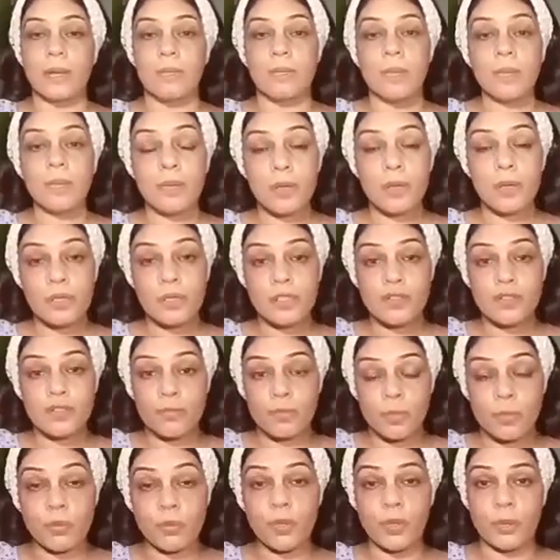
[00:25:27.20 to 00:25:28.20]
But because of
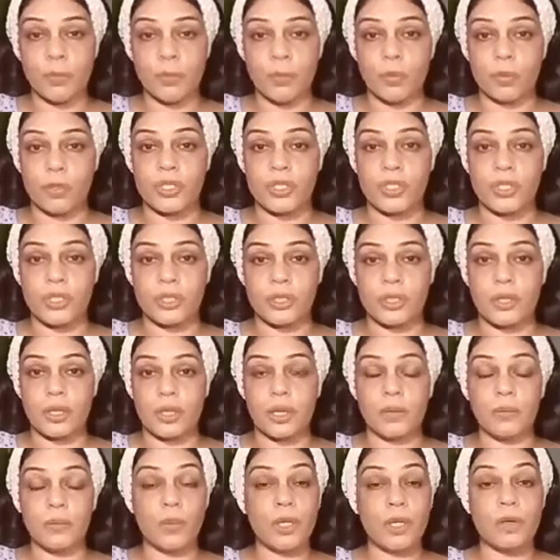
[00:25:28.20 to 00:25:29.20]
poor posture
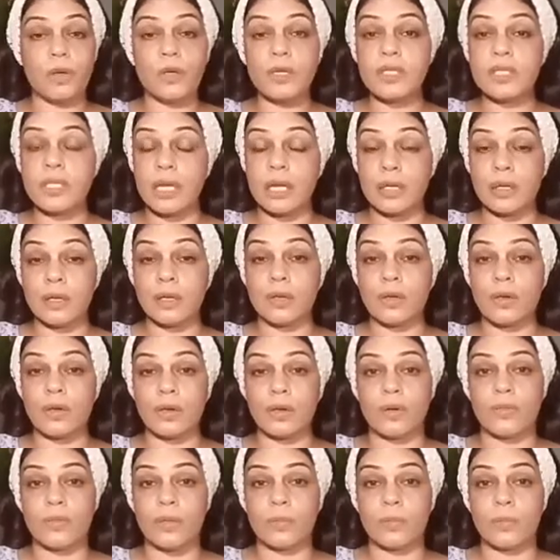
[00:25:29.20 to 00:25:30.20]
and we are not taking
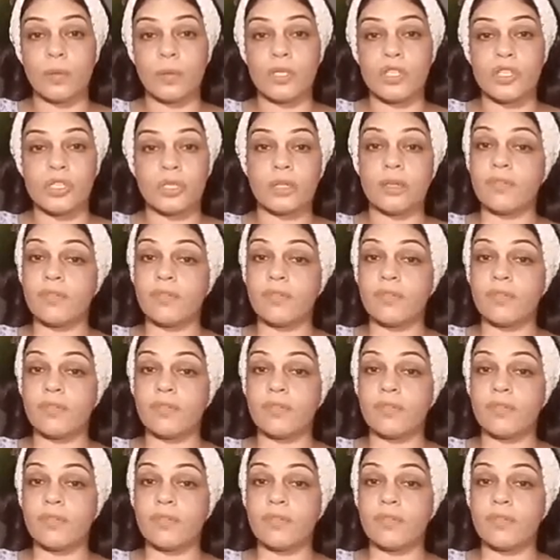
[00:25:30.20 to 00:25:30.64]
care of the posture,